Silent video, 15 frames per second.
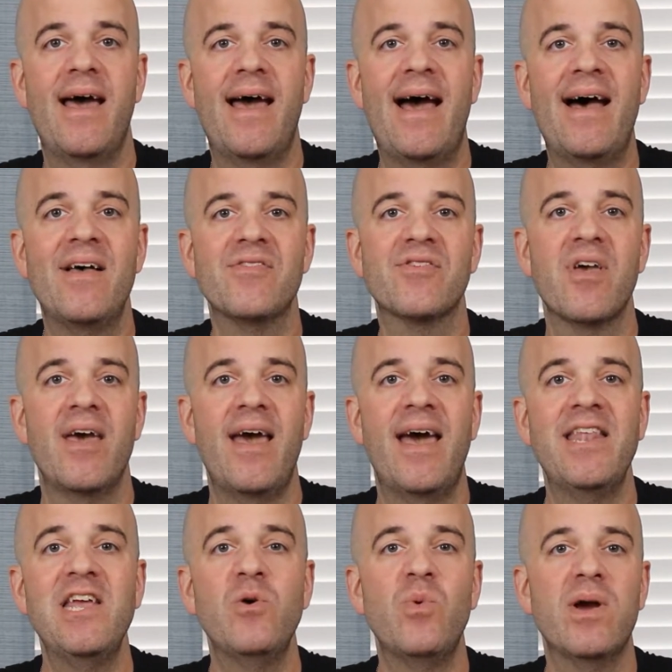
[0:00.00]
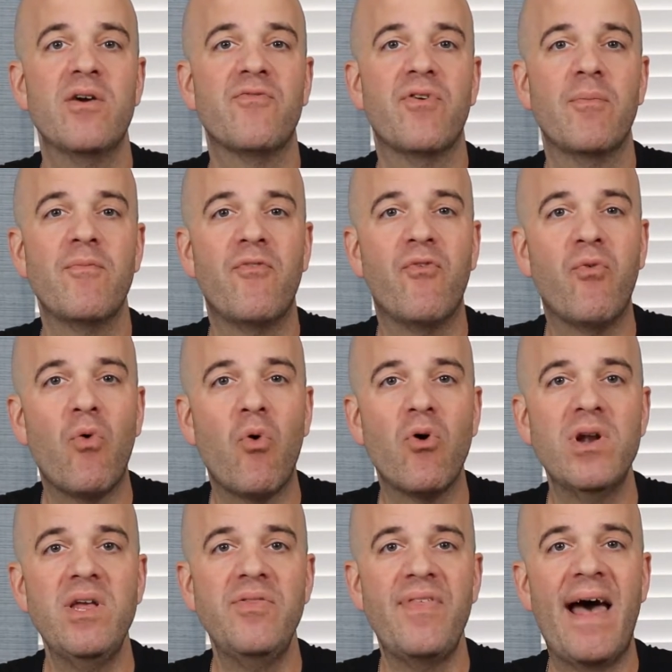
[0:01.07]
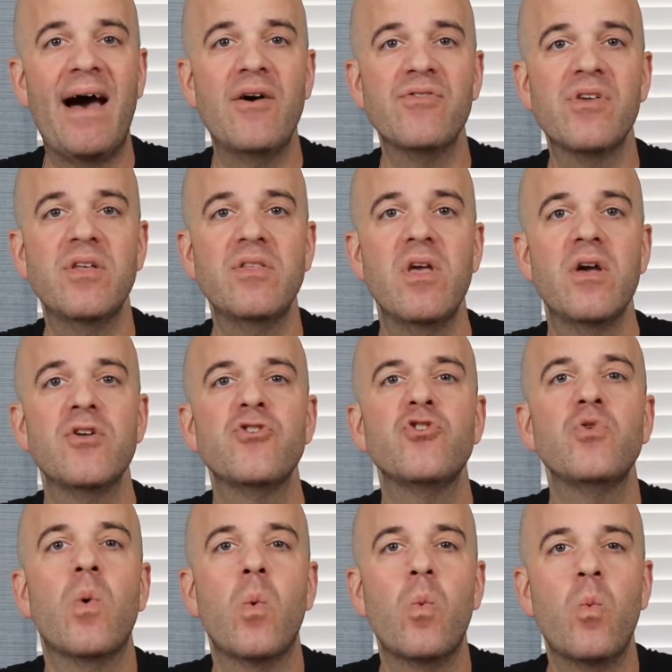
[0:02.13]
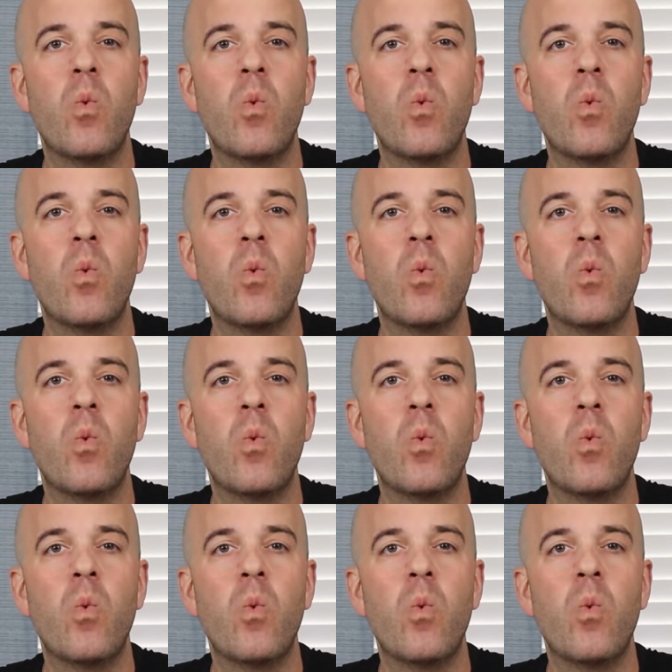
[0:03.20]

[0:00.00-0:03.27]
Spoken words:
has anywhere from 40,000 to